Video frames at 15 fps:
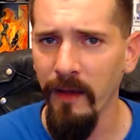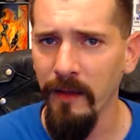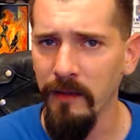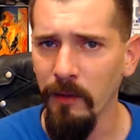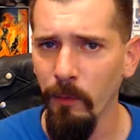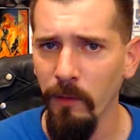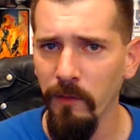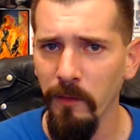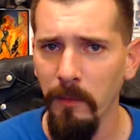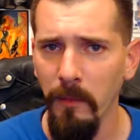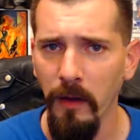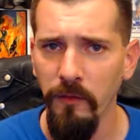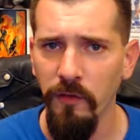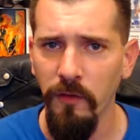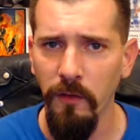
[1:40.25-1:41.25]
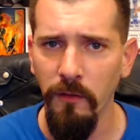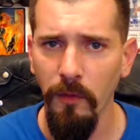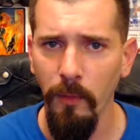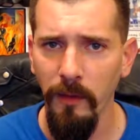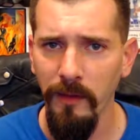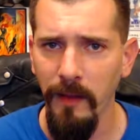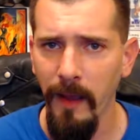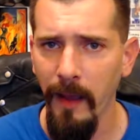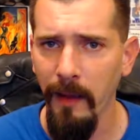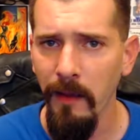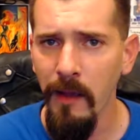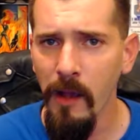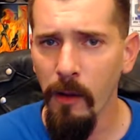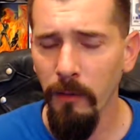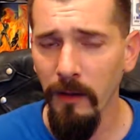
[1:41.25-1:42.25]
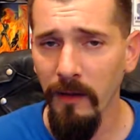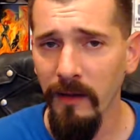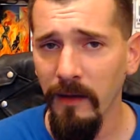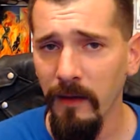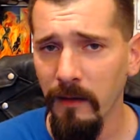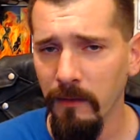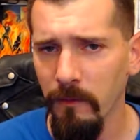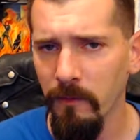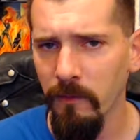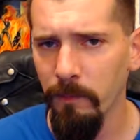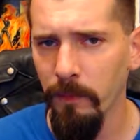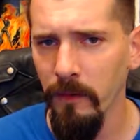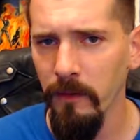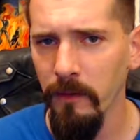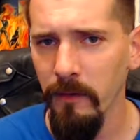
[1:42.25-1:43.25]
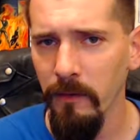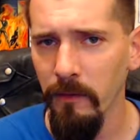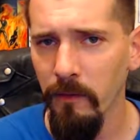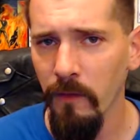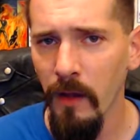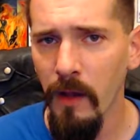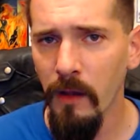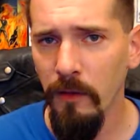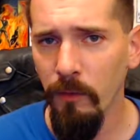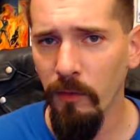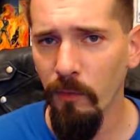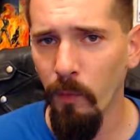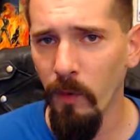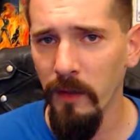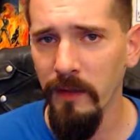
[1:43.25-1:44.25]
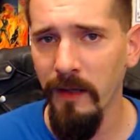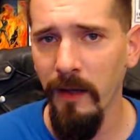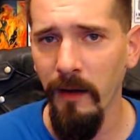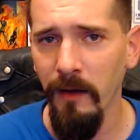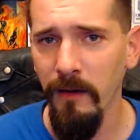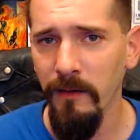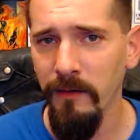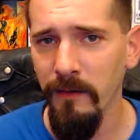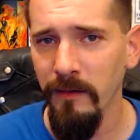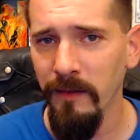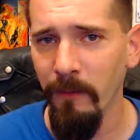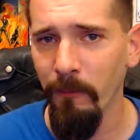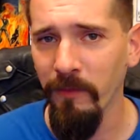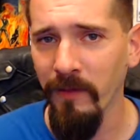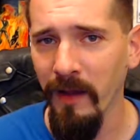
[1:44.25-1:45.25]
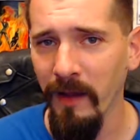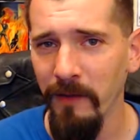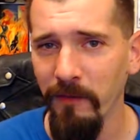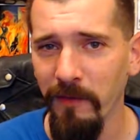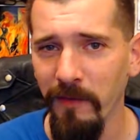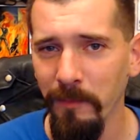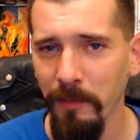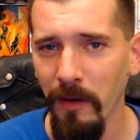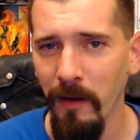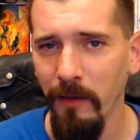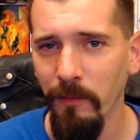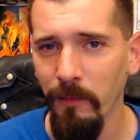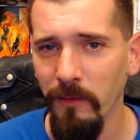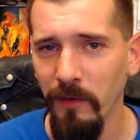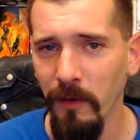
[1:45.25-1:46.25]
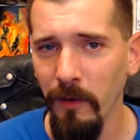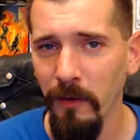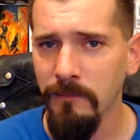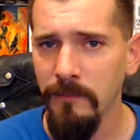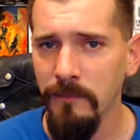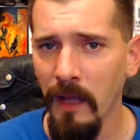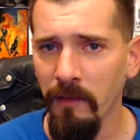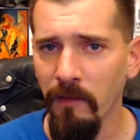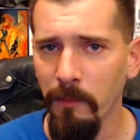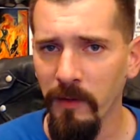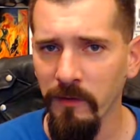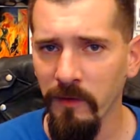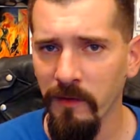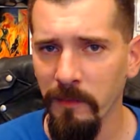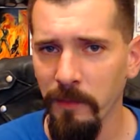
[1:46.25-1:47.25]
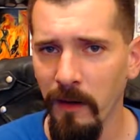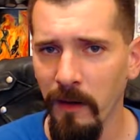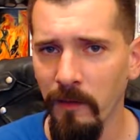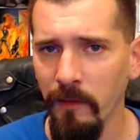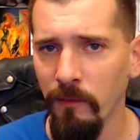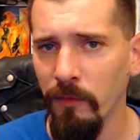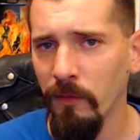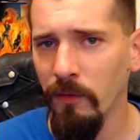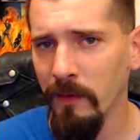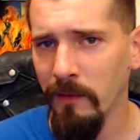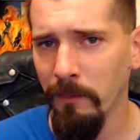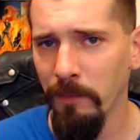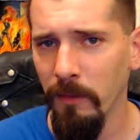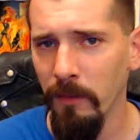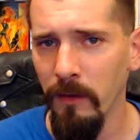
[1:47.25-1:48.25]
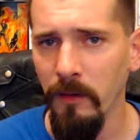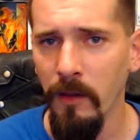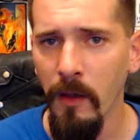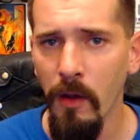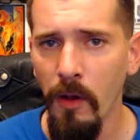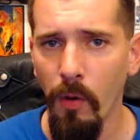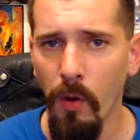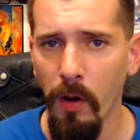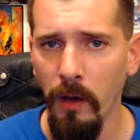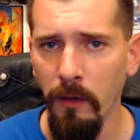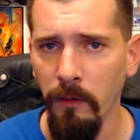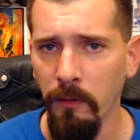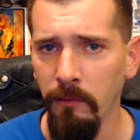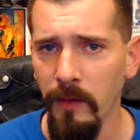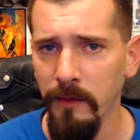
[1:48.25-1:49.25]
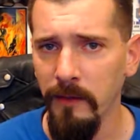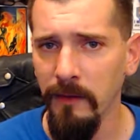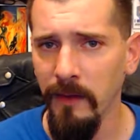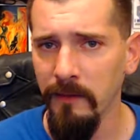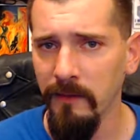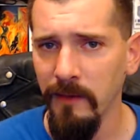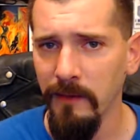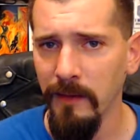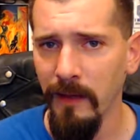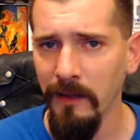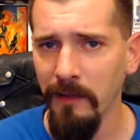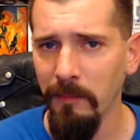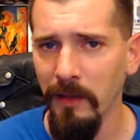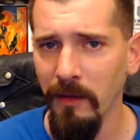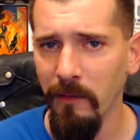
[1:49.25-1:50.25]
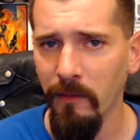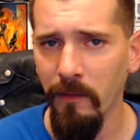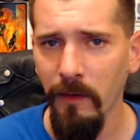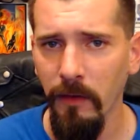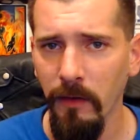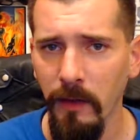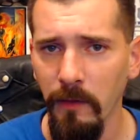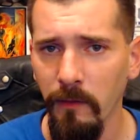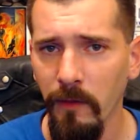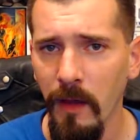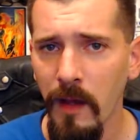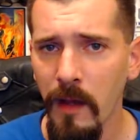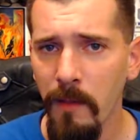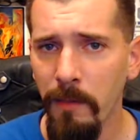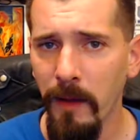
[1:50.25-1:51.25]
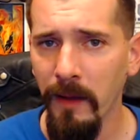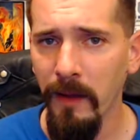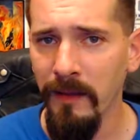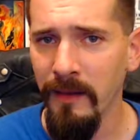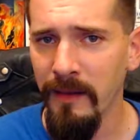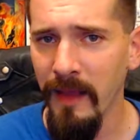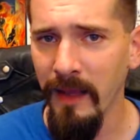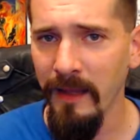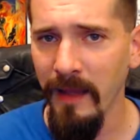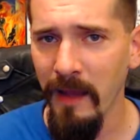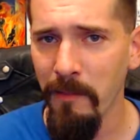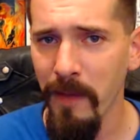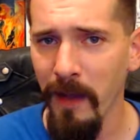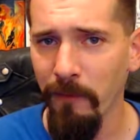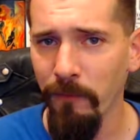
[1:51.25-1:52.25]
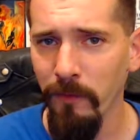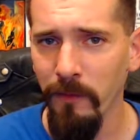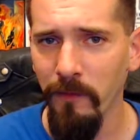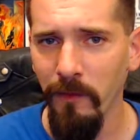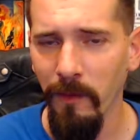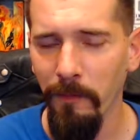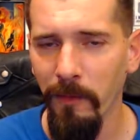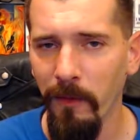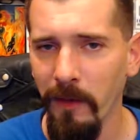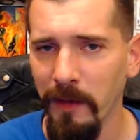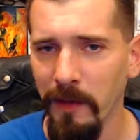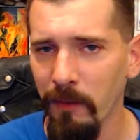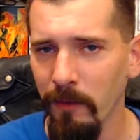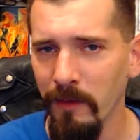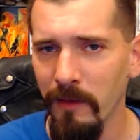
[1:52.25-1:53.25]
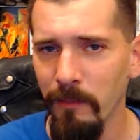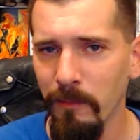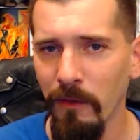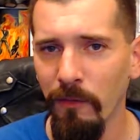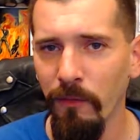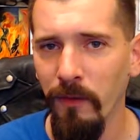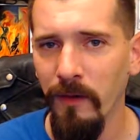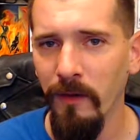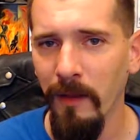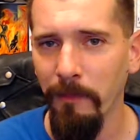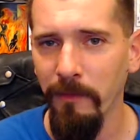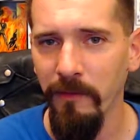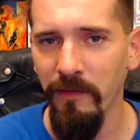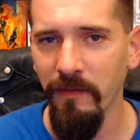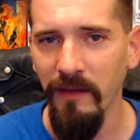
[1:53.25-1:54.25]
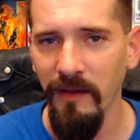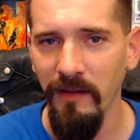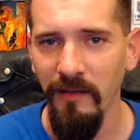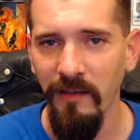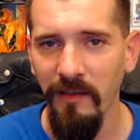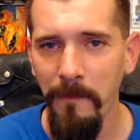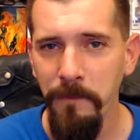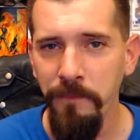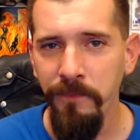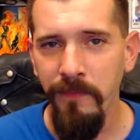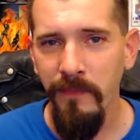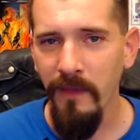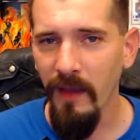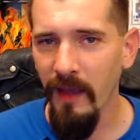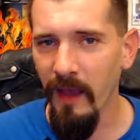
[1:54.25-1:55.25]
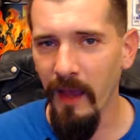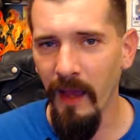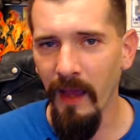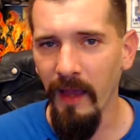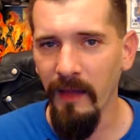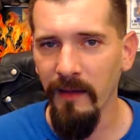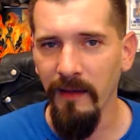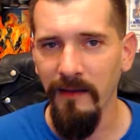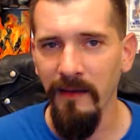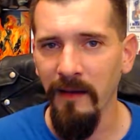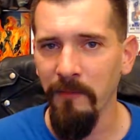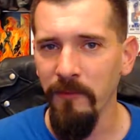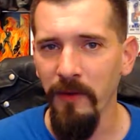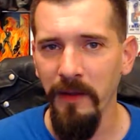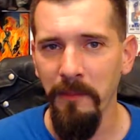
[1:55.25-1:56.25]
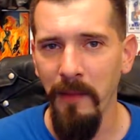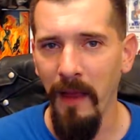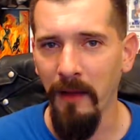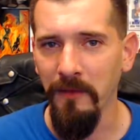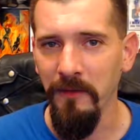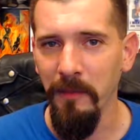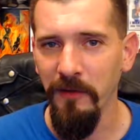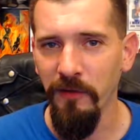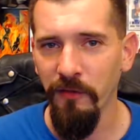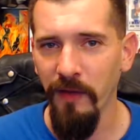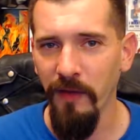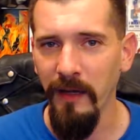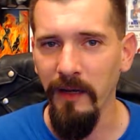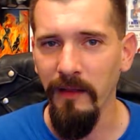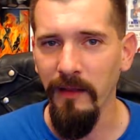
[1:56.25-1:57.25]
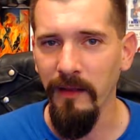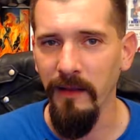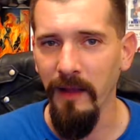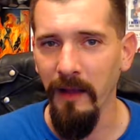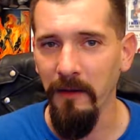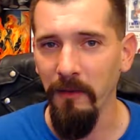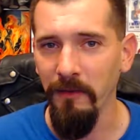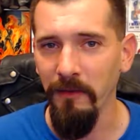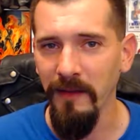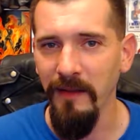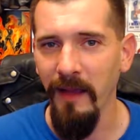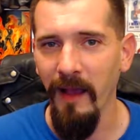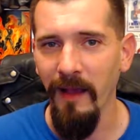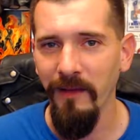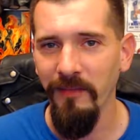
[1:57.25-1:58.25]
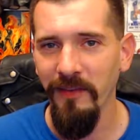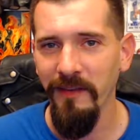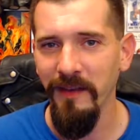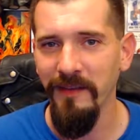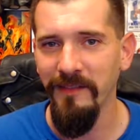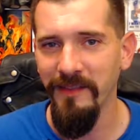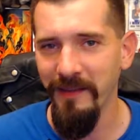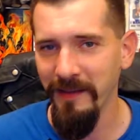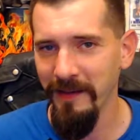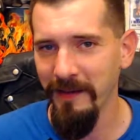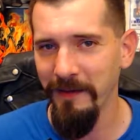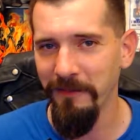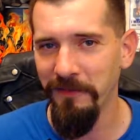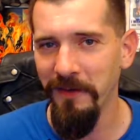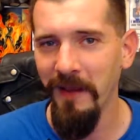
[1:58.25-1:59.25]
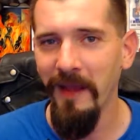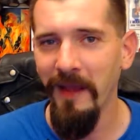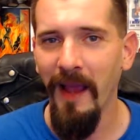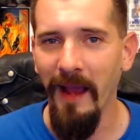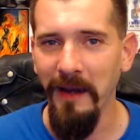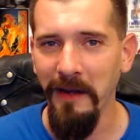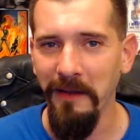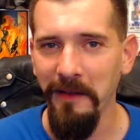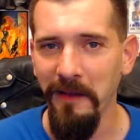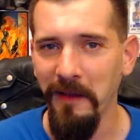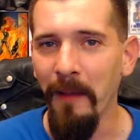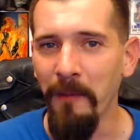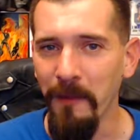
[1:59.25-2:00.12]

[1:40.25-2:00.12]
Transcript: Like there wasn't much to do with that. Without getting into spoilers, there was one character that was kind of a surprise return. Not so much a surprise if you read the book or read the 1990 miniseries, but they came back, for example, and they were in the movie for a couple of scenes, and it didn't really amount to much of anything. I don't think they actually achieved anything.